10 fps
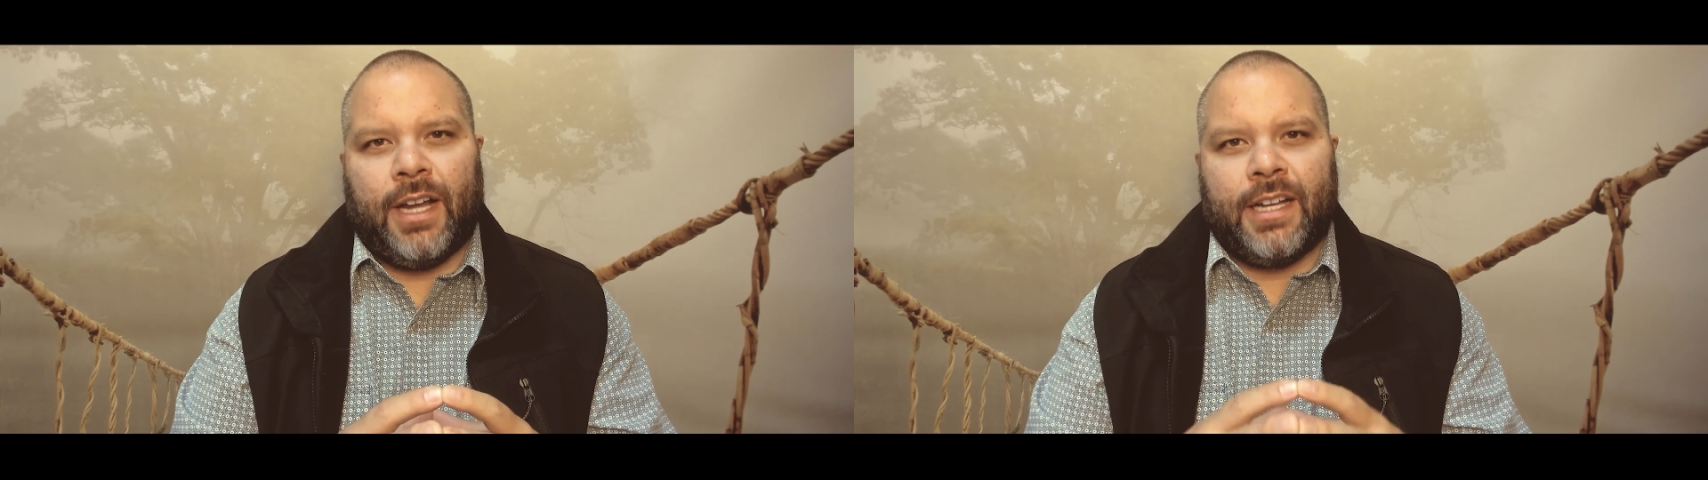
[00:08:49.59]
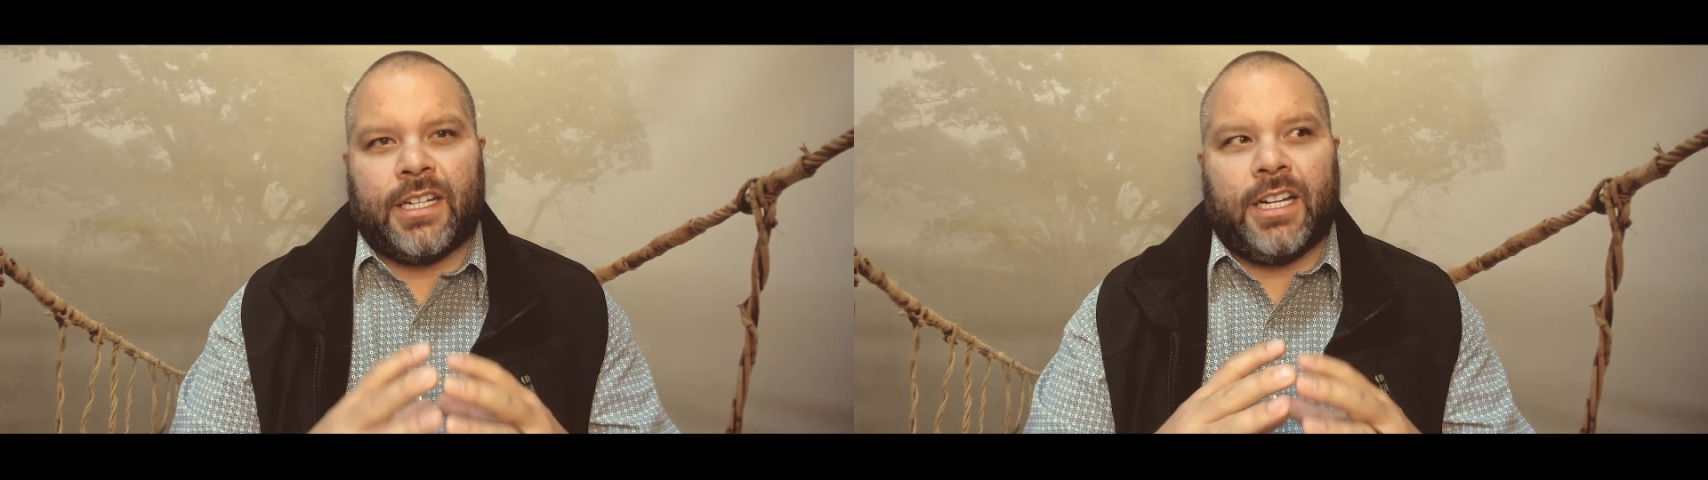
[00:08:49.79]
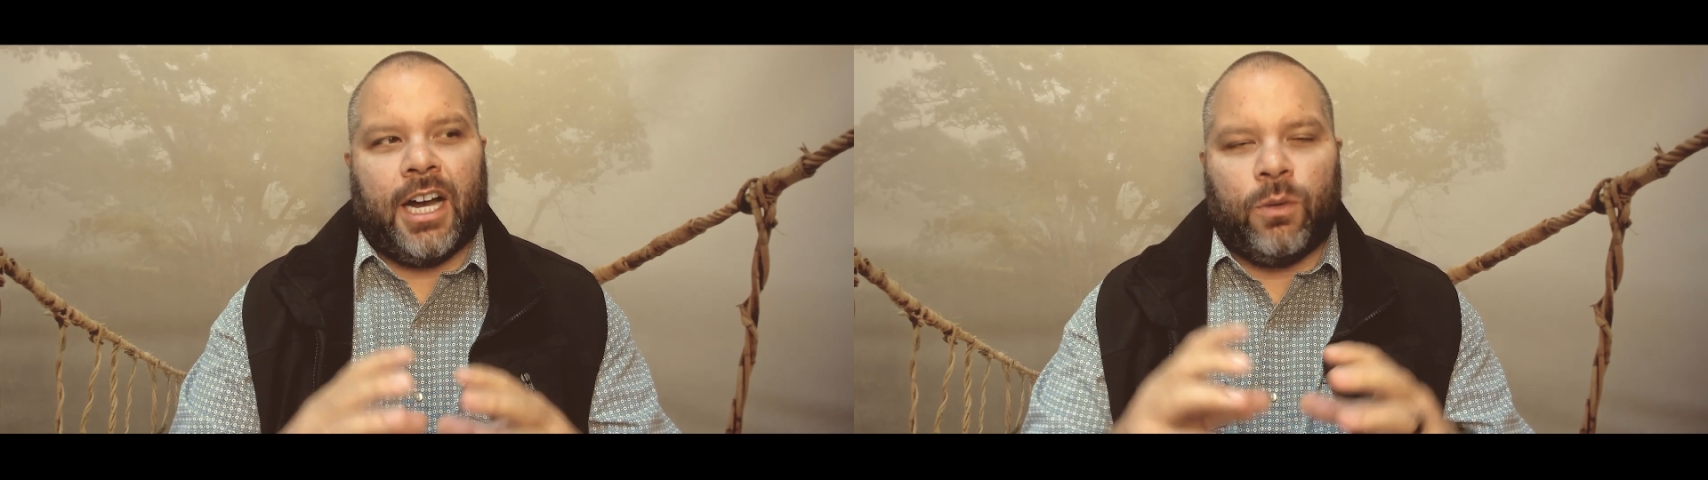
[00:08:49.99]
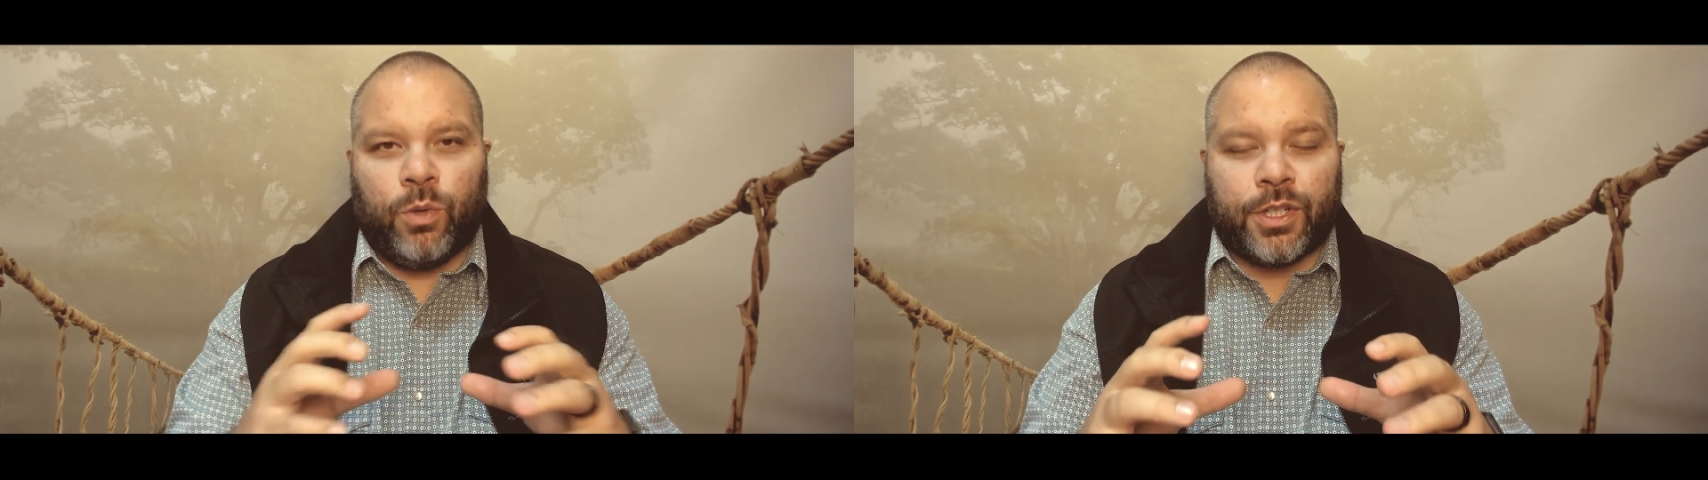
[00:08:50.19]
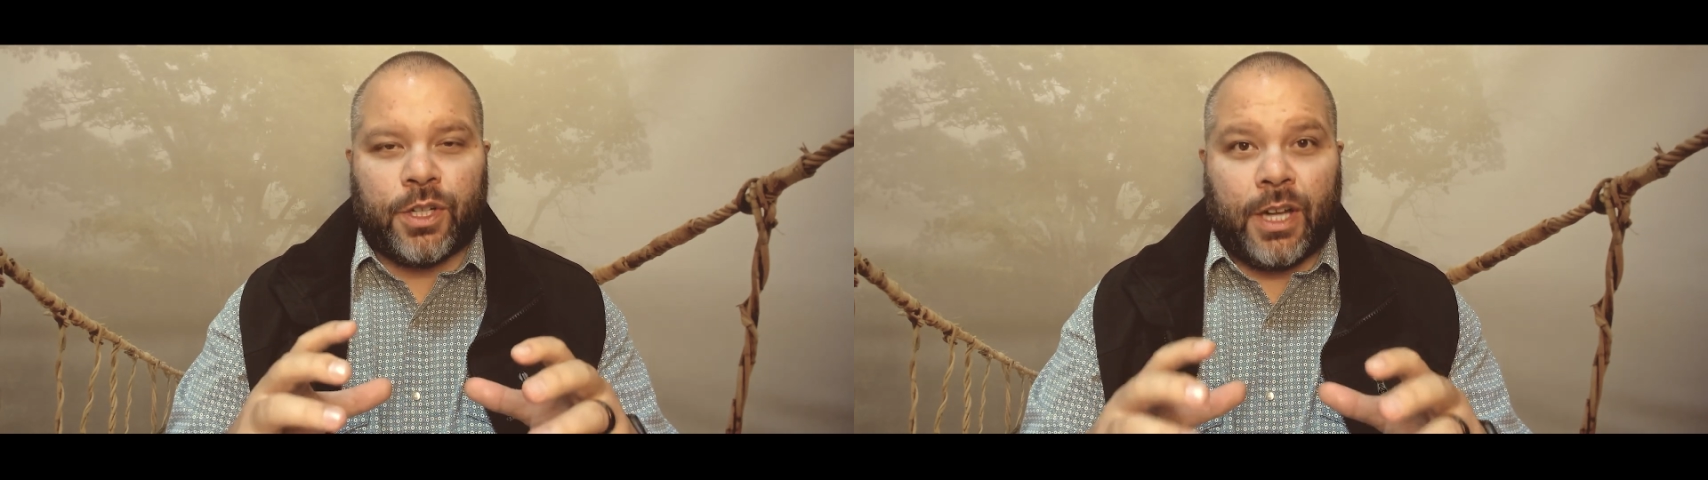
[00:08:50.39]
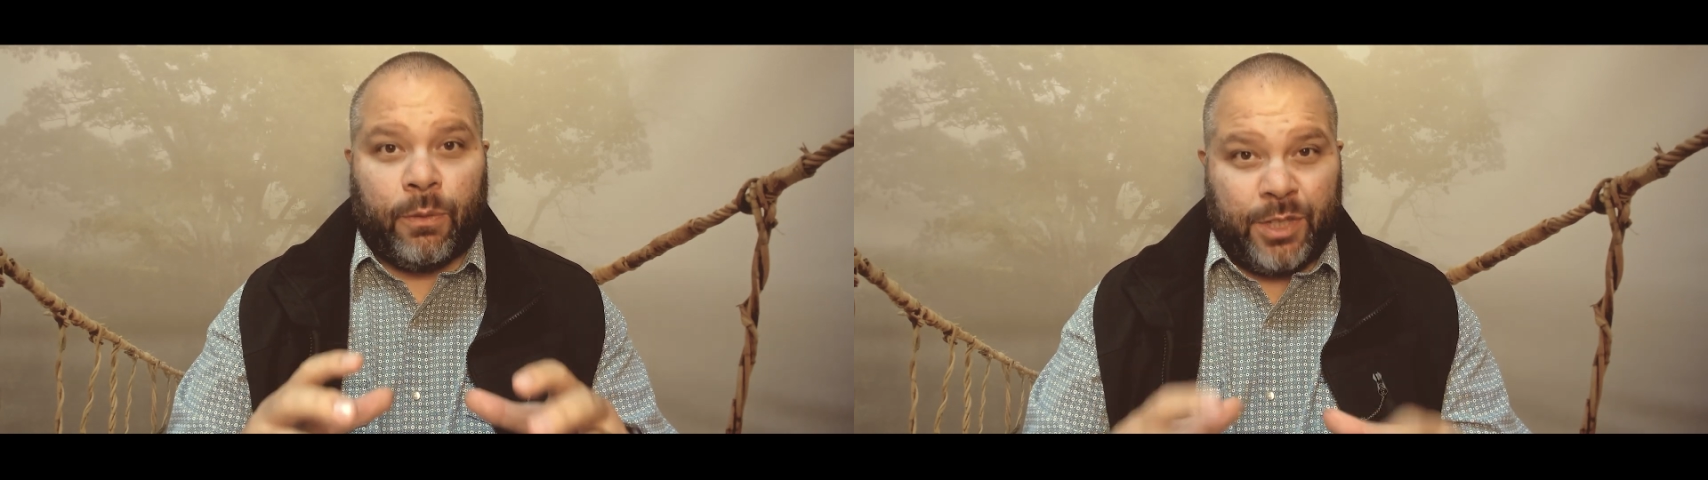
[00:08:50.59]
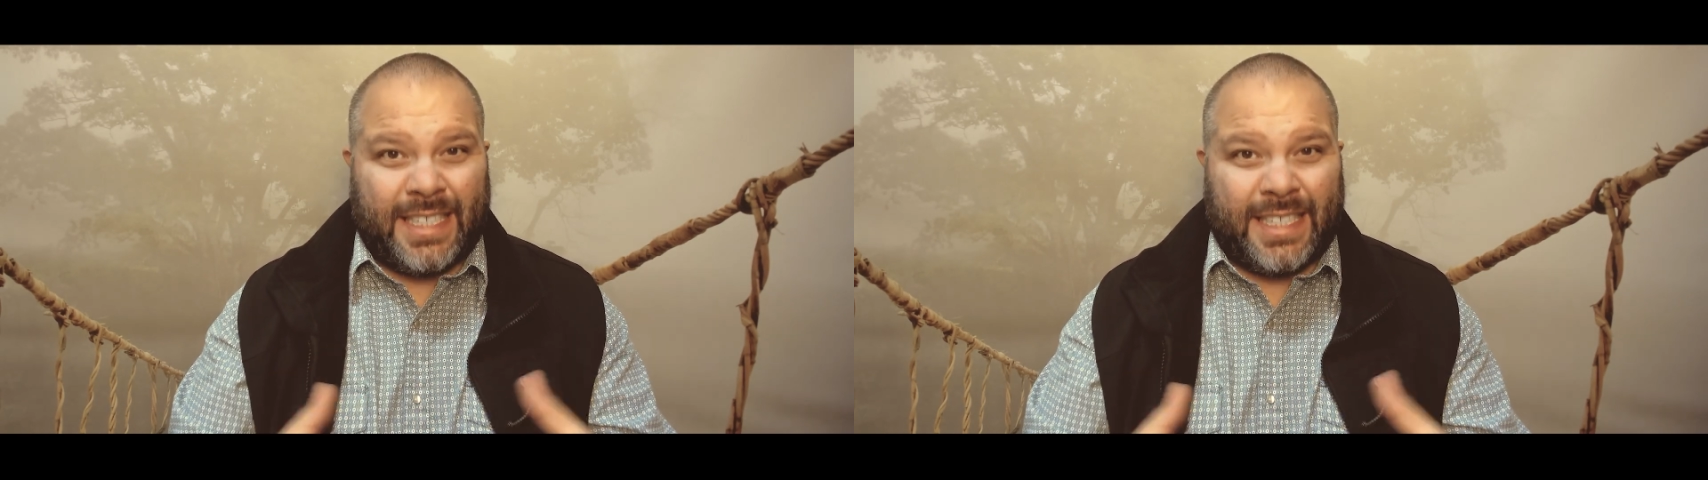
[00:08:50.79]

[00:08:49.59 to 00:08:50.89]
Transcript: as God was